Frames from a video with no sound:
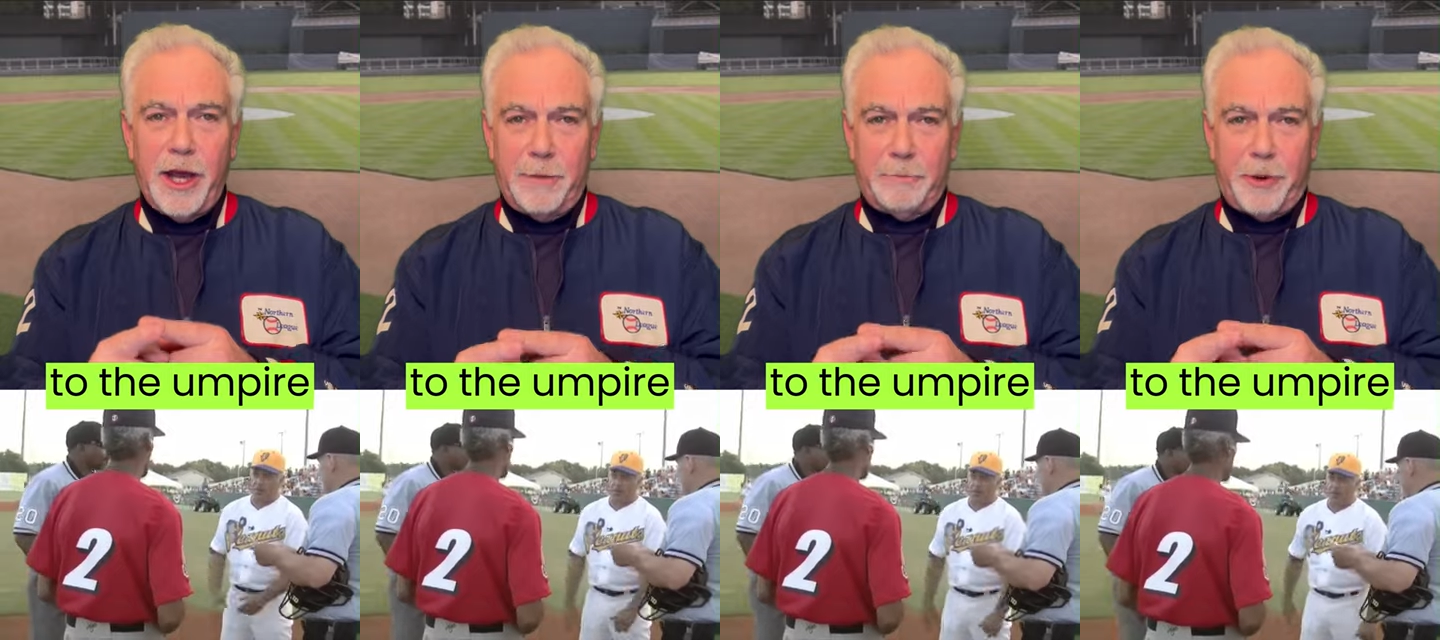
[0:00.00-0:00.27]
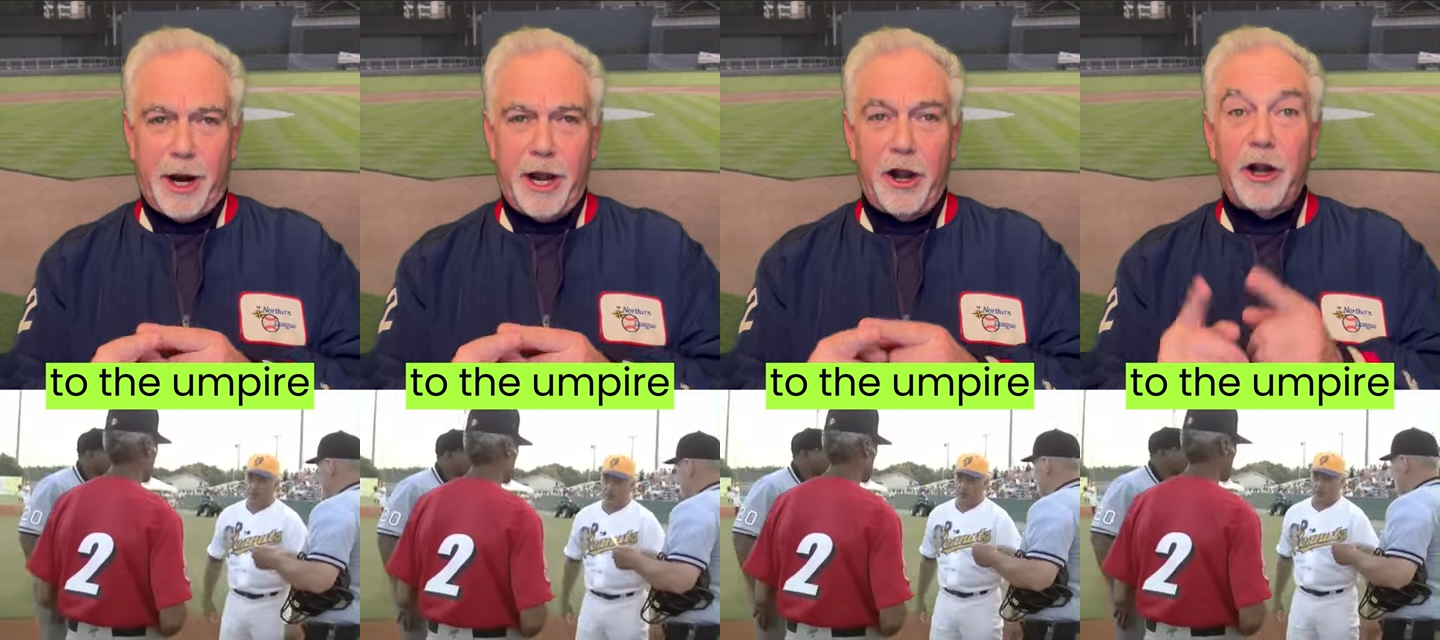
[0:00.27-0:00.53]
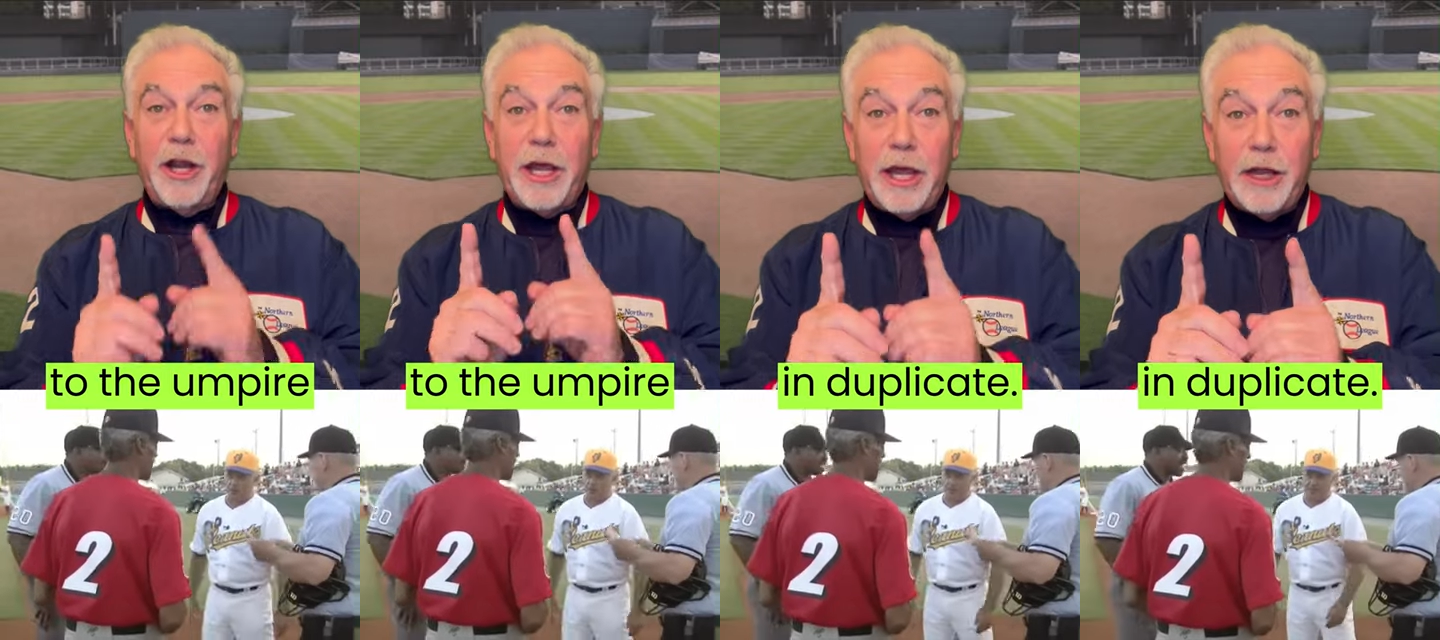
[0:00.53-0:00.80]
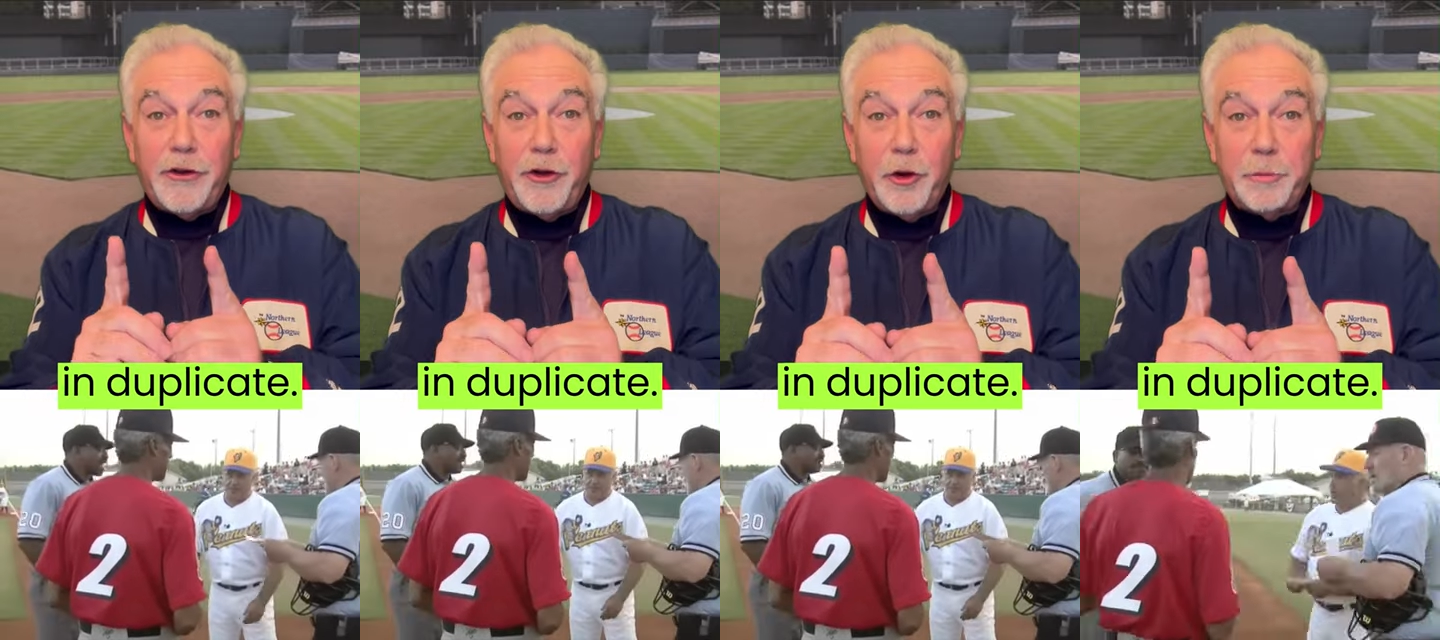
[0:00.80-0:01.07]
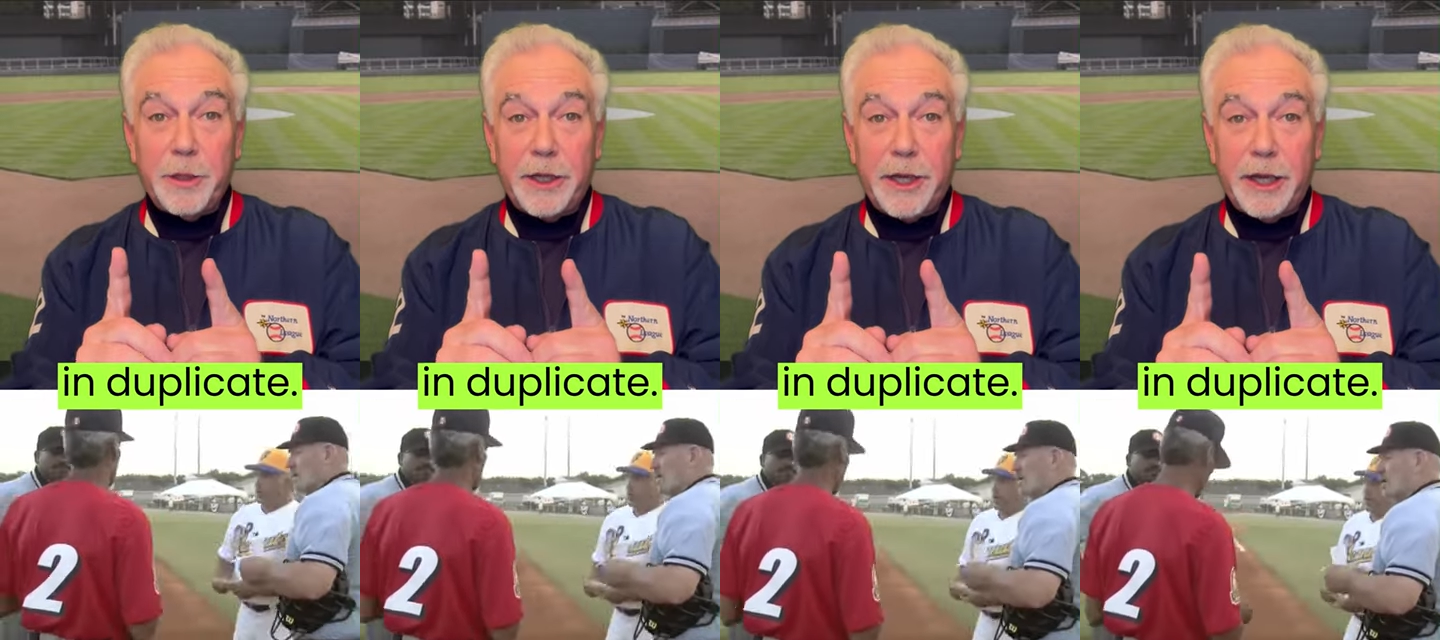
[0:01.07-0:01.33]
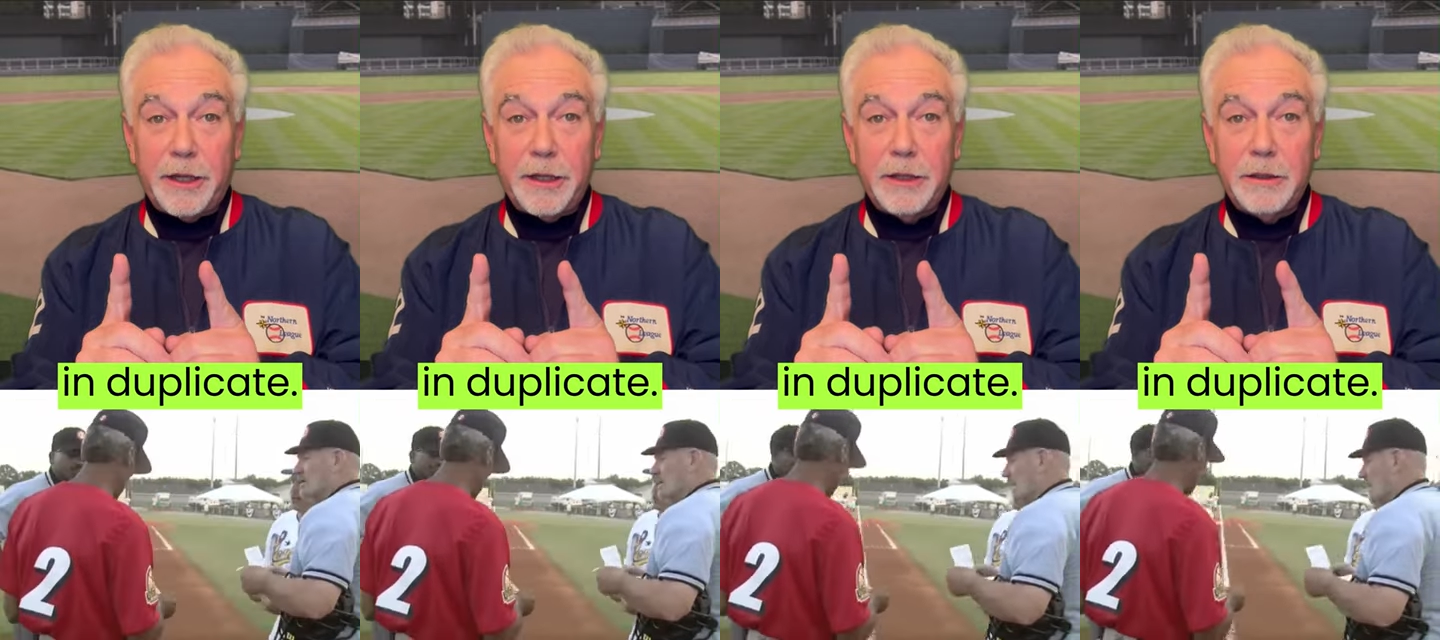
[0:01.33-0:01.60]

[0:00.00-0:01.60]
umpire in duplicate.